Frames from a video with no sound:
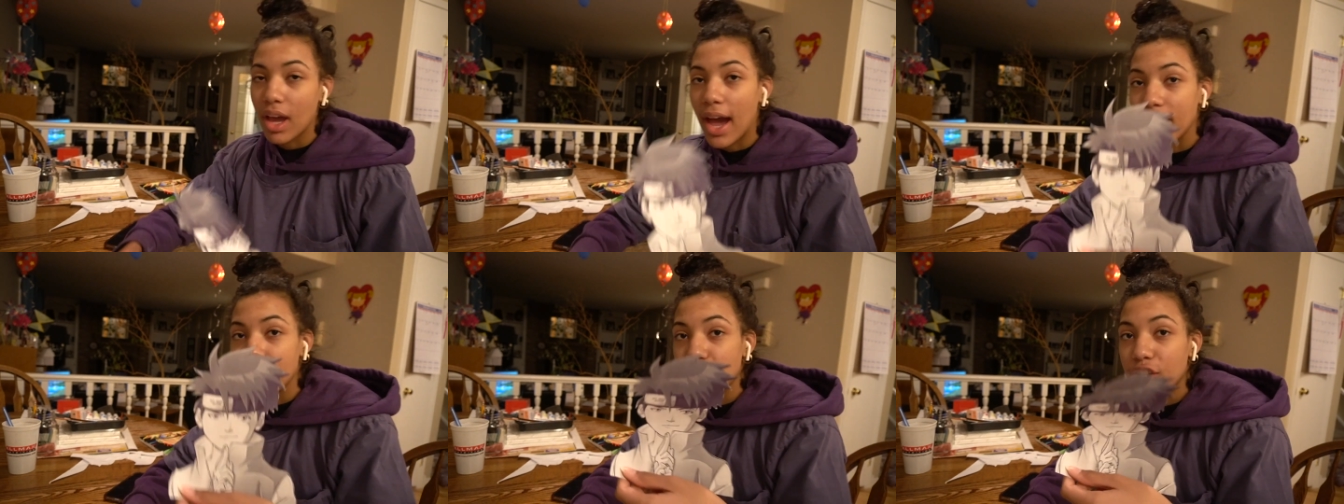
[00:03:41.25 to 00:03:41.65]

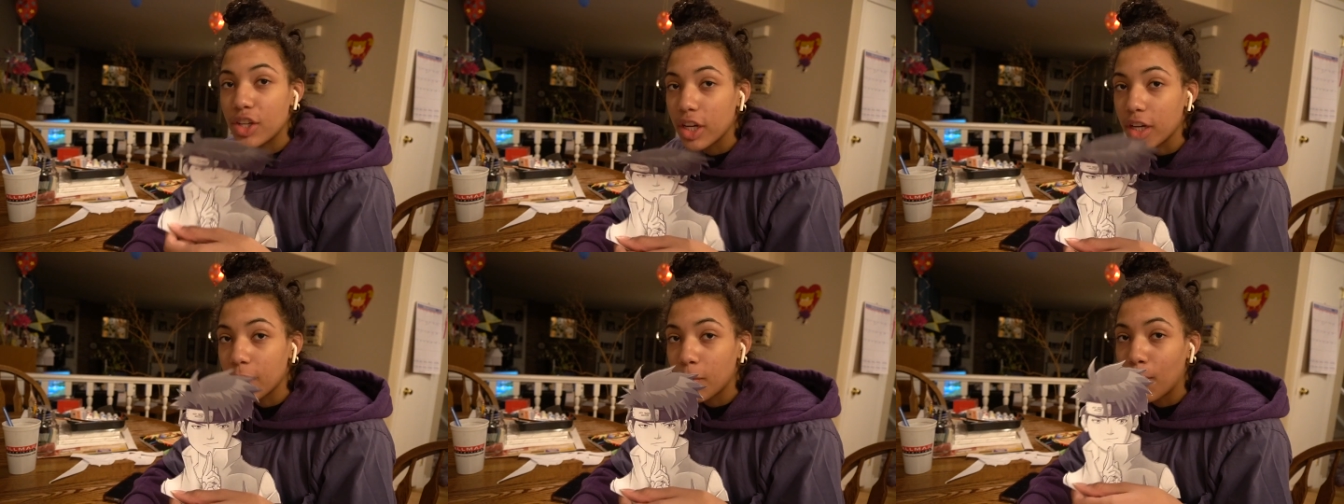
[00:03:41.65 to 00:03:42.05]
I just
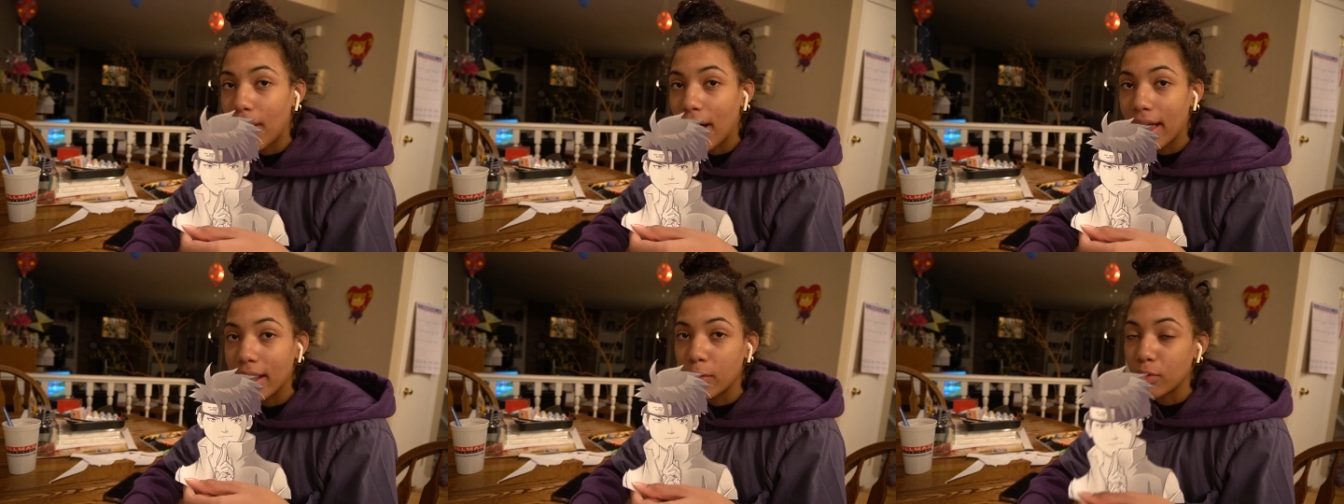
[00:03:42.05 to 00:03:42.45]
took
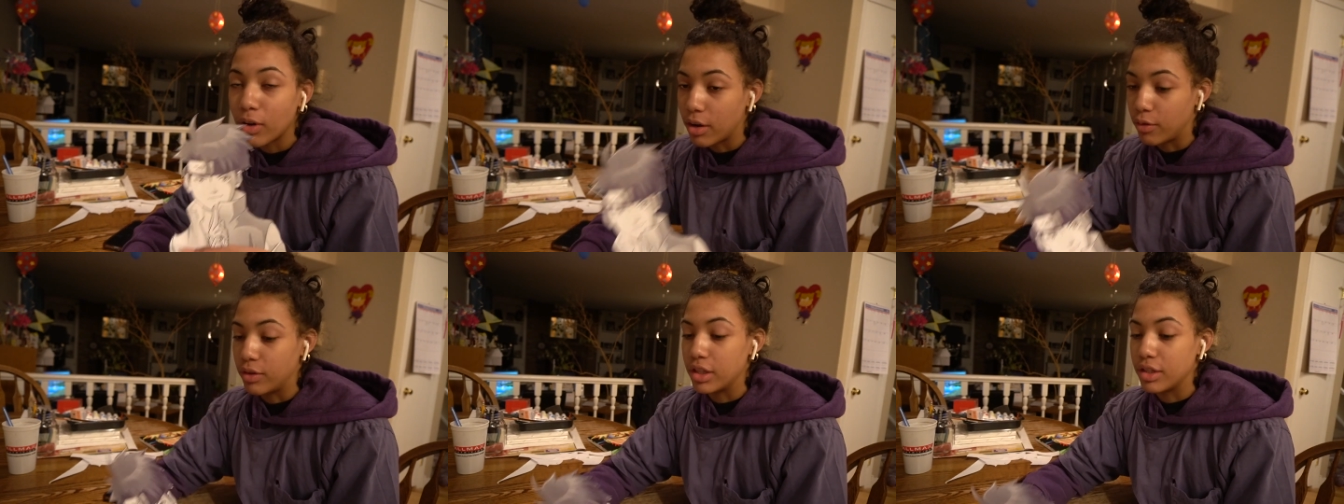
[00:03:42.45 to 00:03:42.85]
my
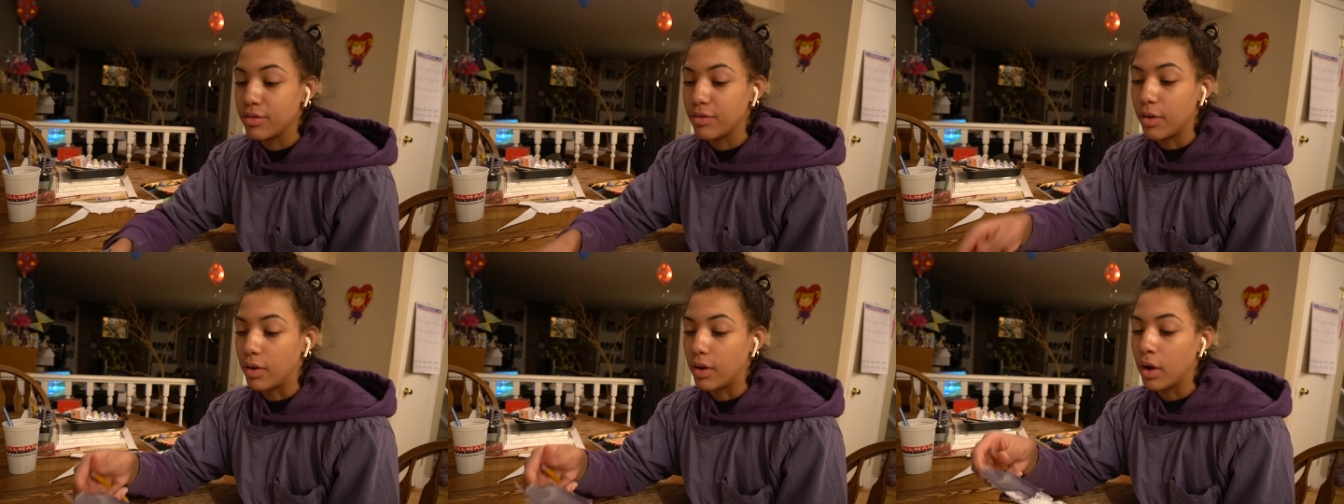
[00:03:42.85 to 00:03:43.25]
reference
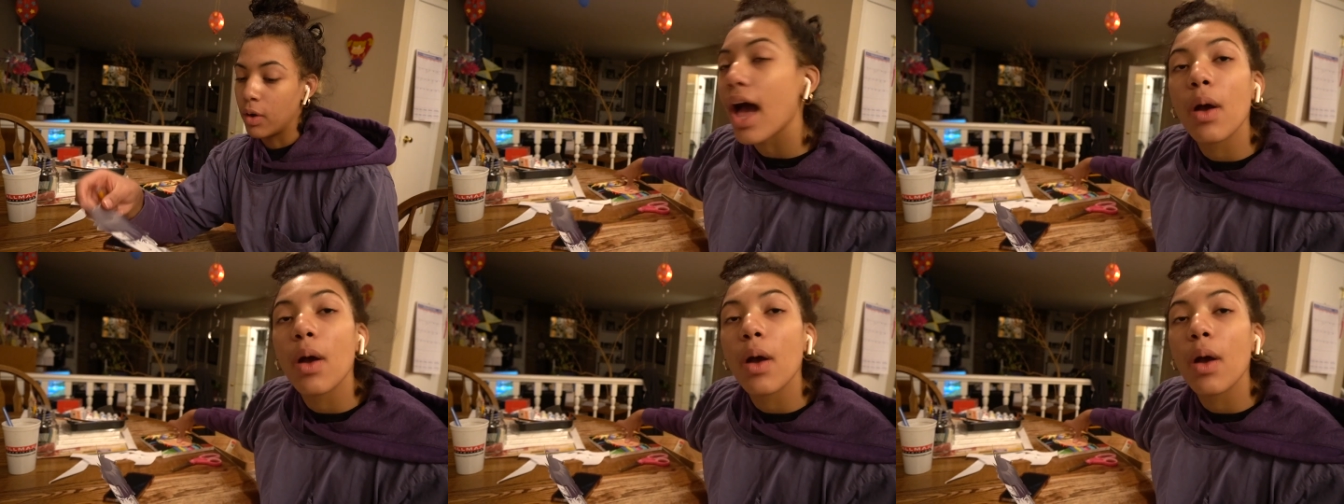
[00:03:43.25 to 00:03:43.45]
photo.